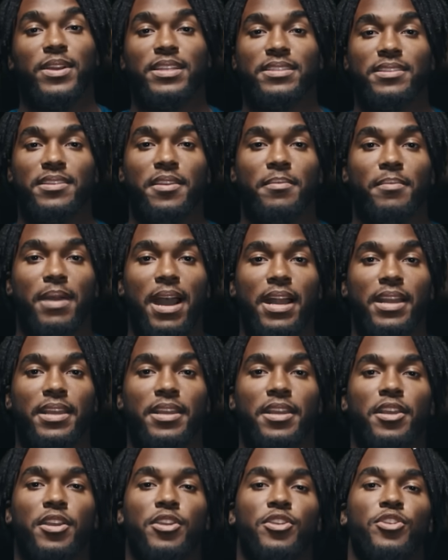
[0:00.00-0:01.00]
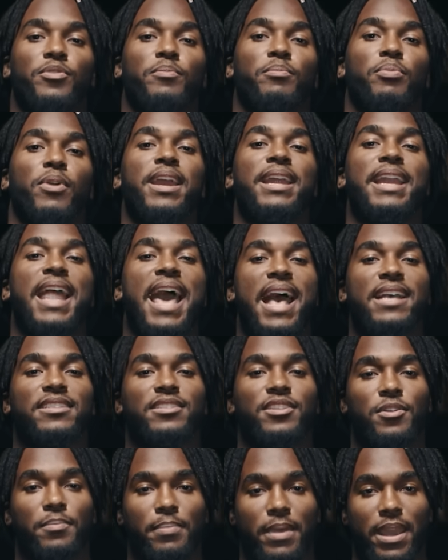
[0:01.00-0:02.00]
rest of your body, your brain
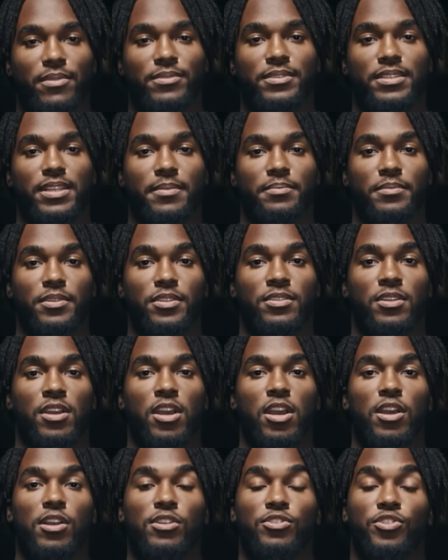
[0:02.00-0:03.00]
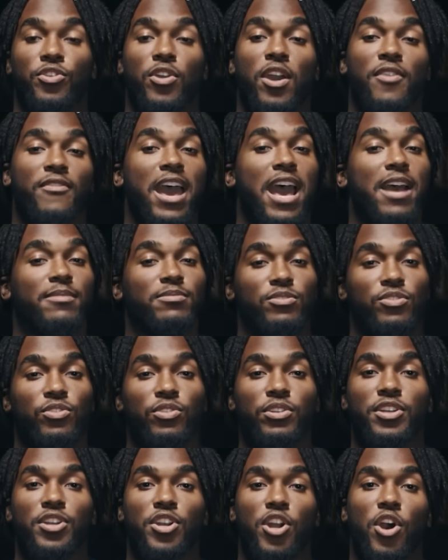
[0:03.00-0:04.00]
has no pain receptors, so you have
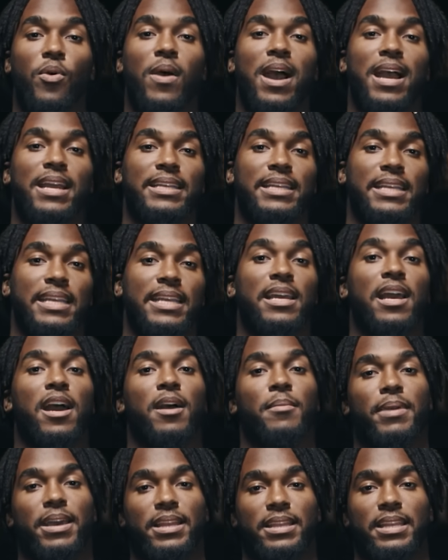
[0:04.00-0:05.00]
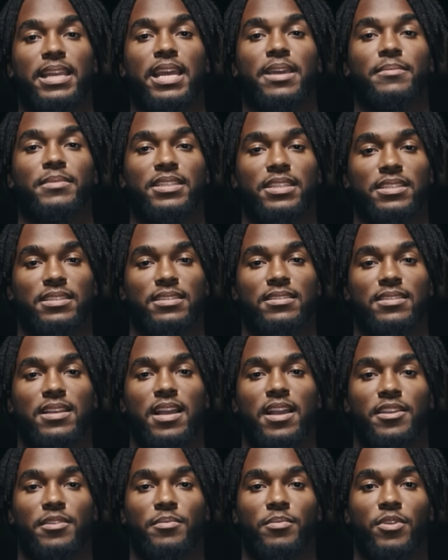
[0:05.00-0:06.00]
absolutely no idea how bad the damage is
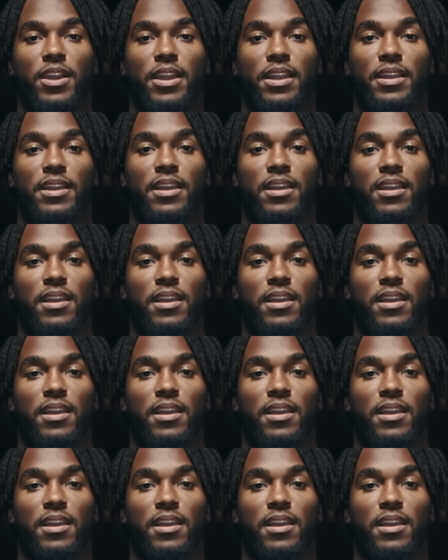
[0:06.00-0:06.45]
inside your brain.